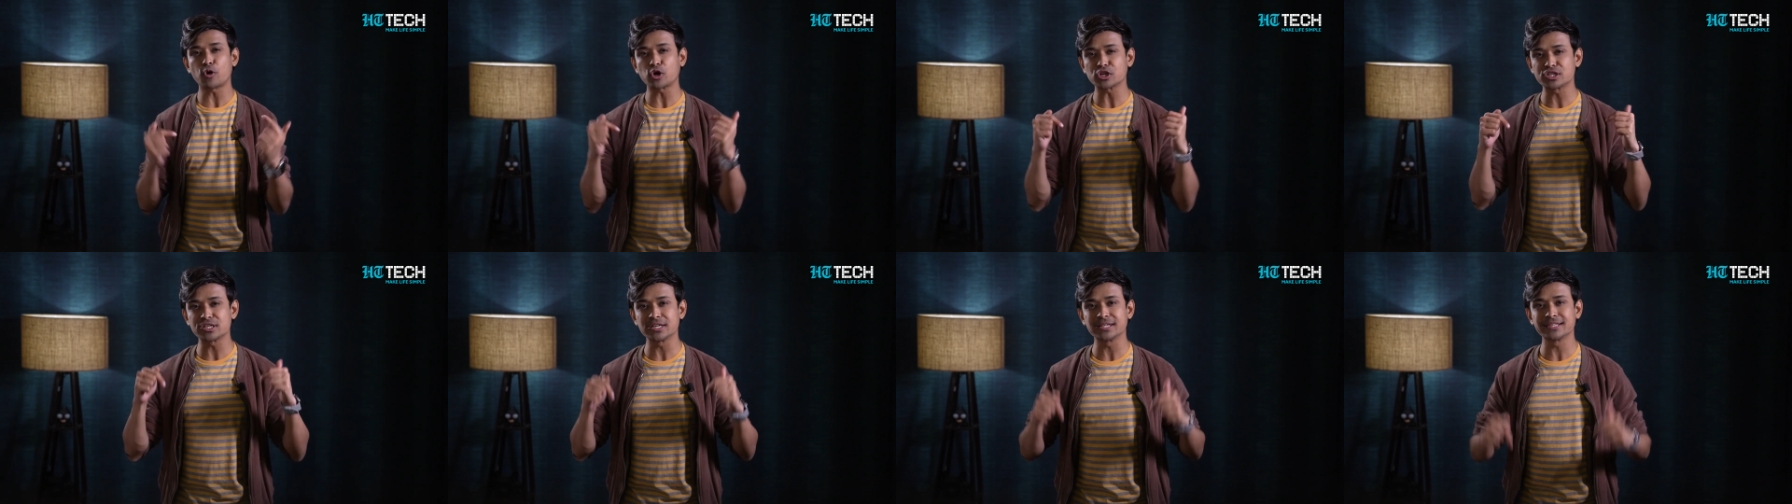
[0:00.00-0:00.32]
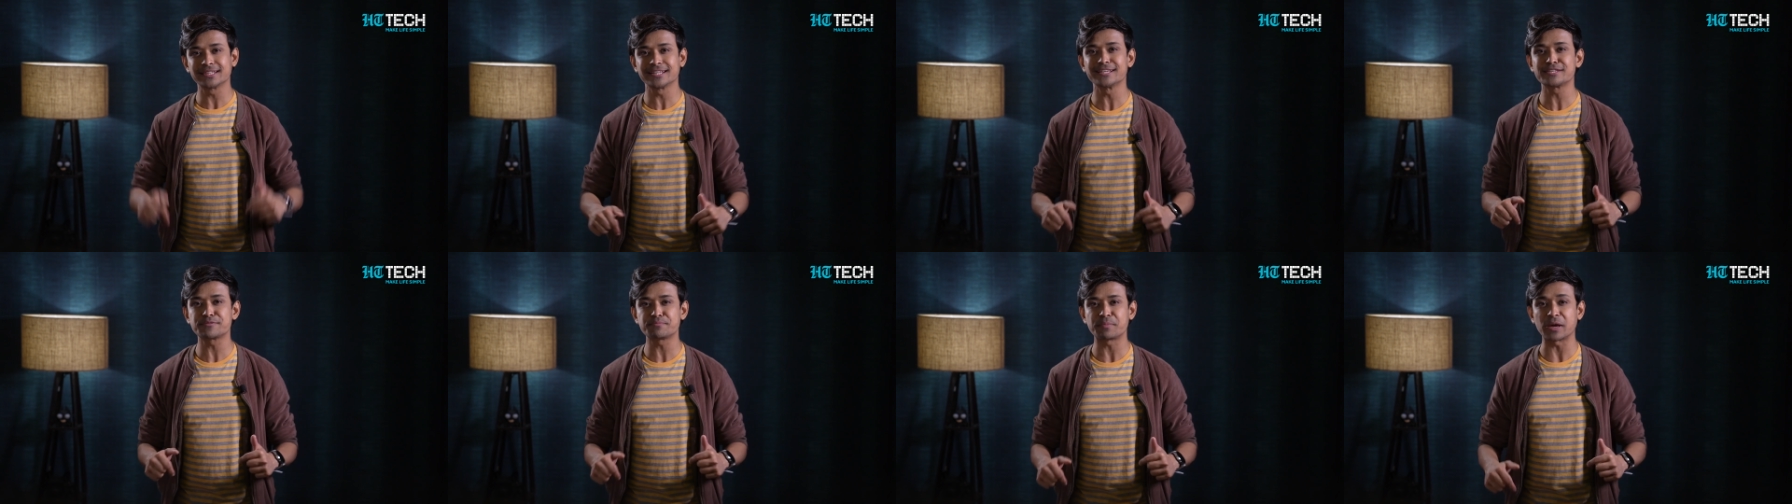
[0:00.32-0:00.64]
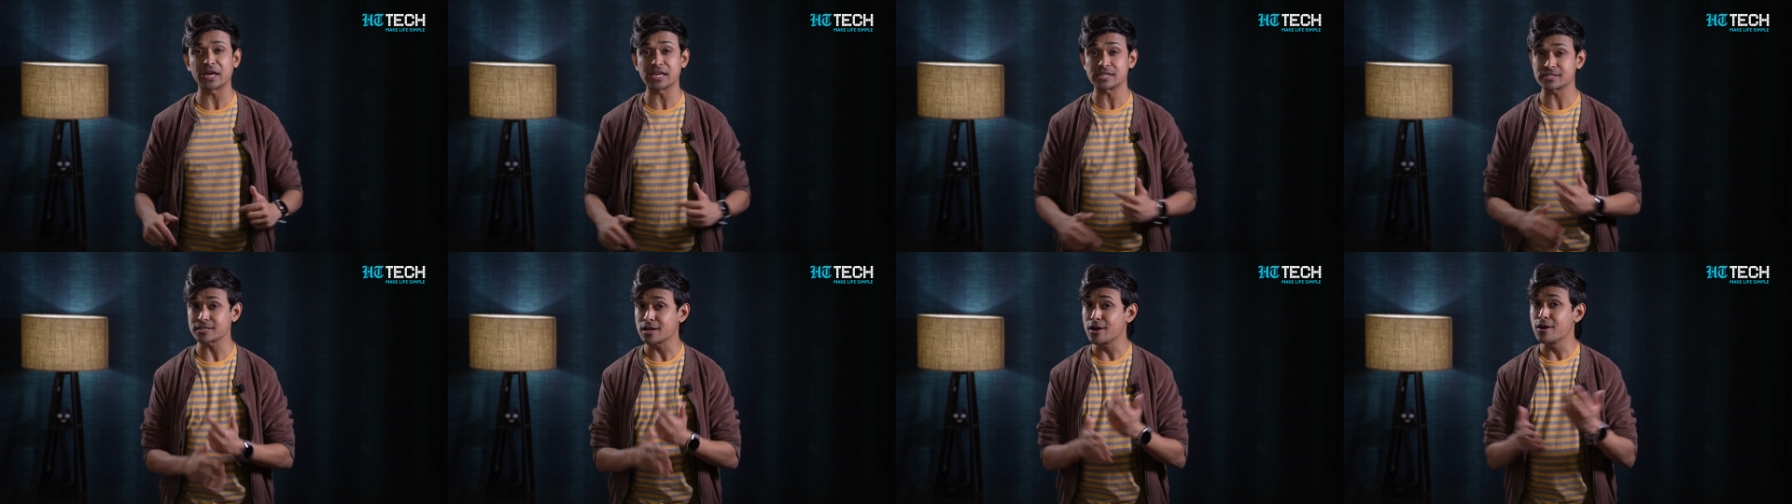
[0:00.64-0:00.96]
watching this
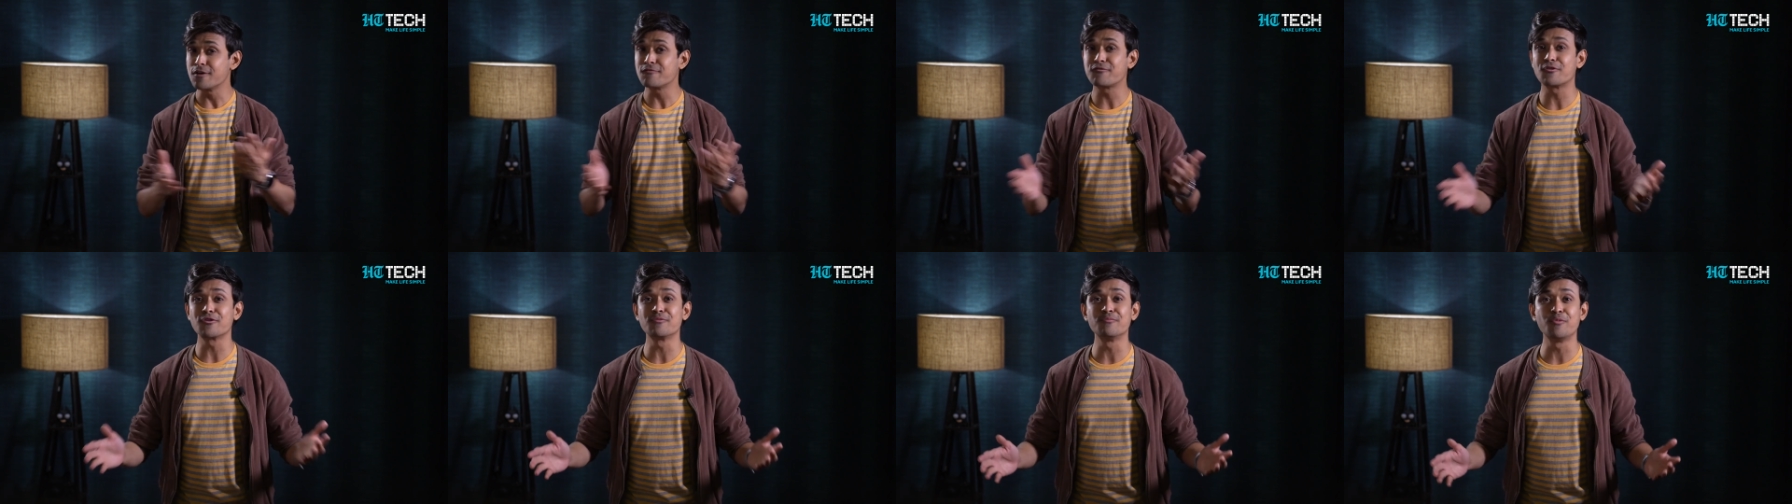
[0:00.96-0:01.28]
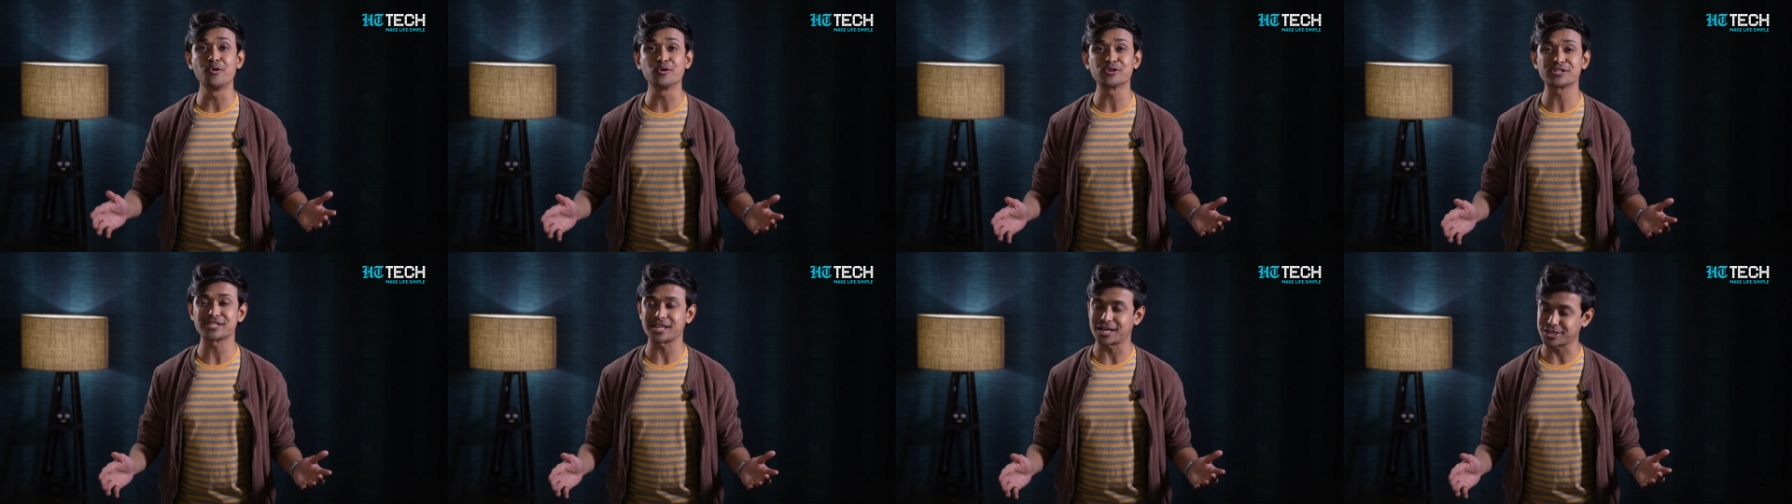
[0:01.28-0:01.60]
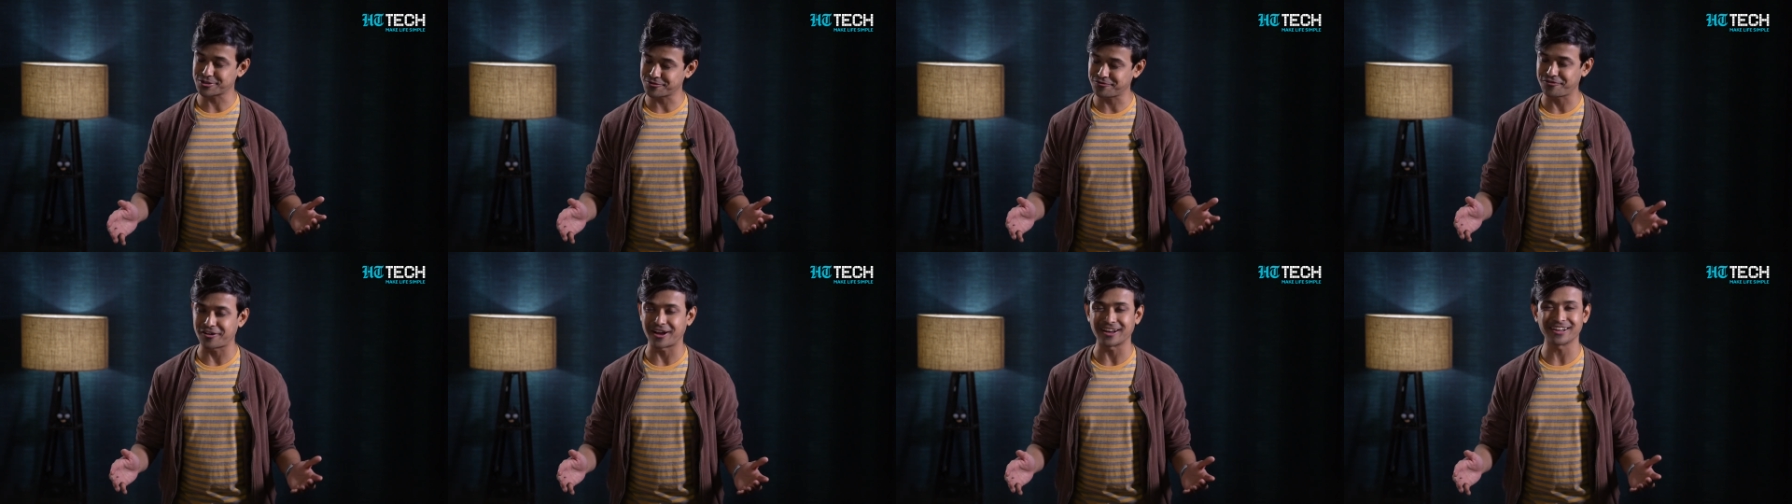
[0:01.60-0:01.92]
space for more
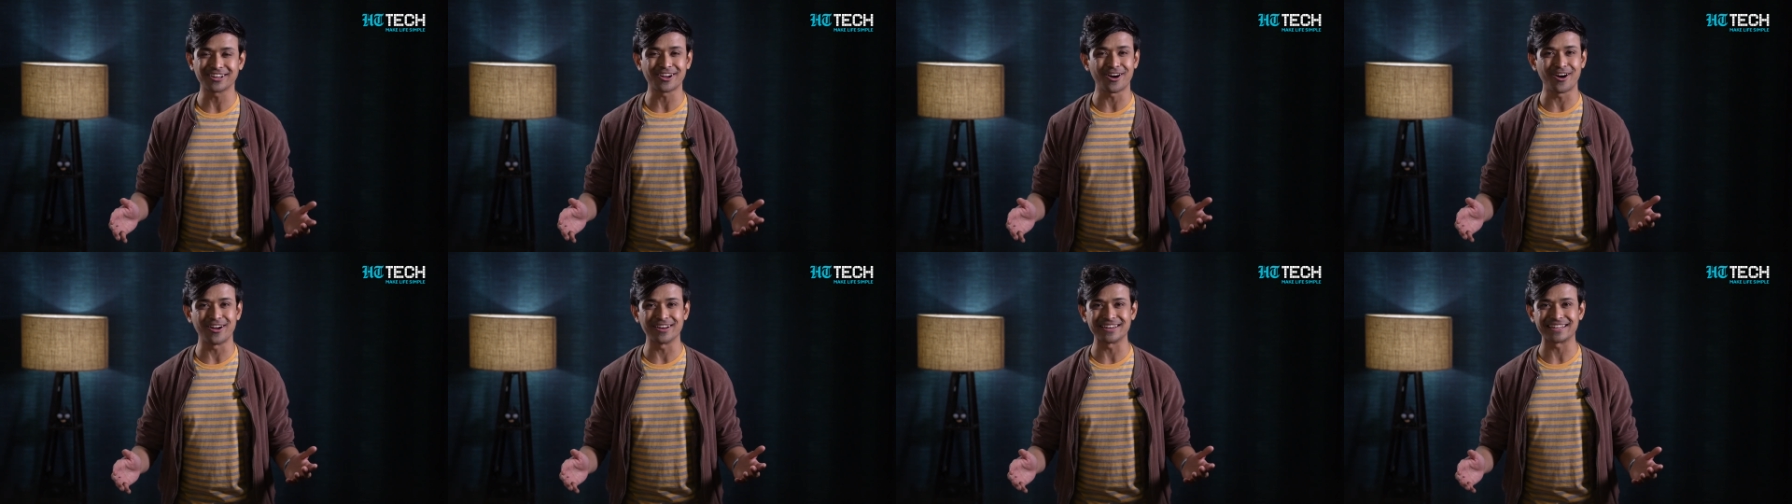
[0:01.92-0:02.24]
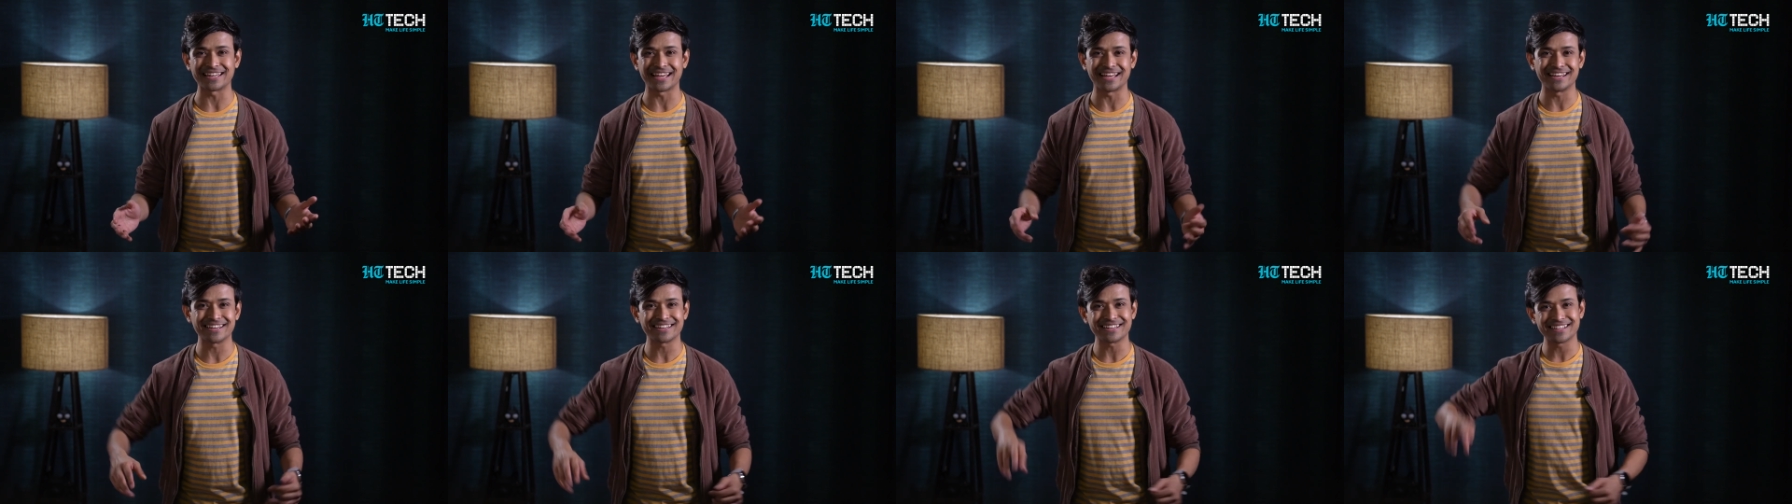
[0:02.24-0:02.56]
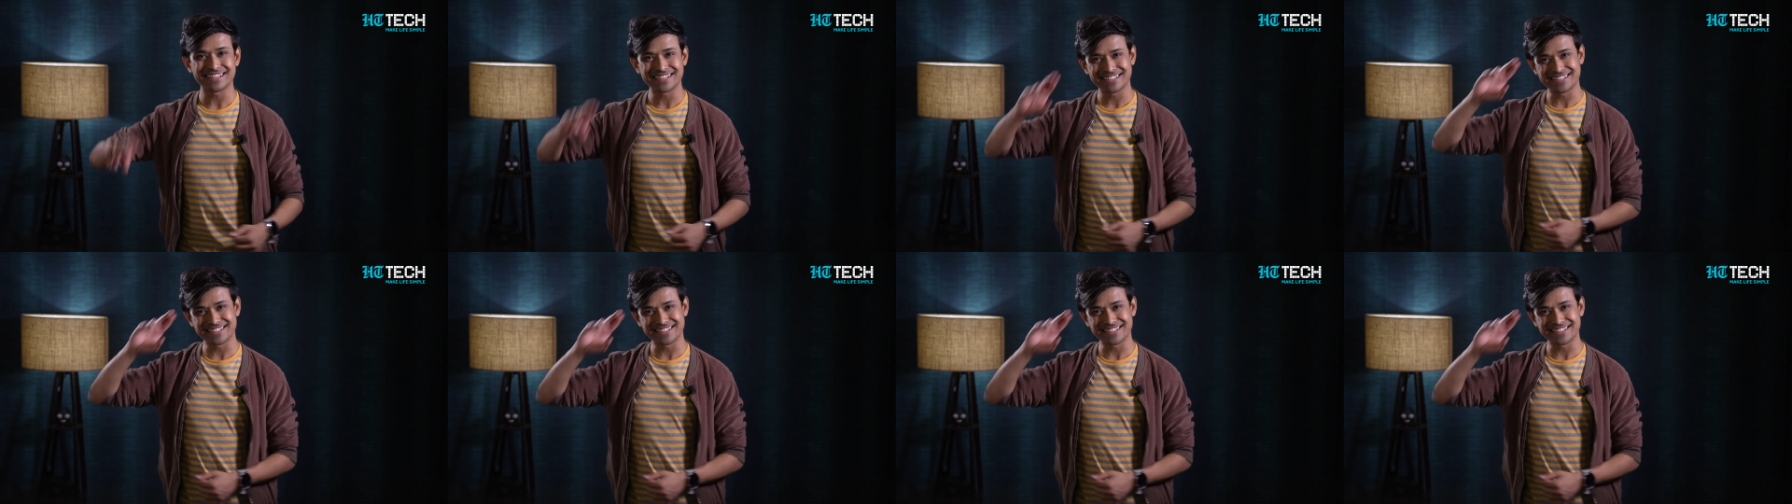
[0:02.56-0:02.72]
such fun content.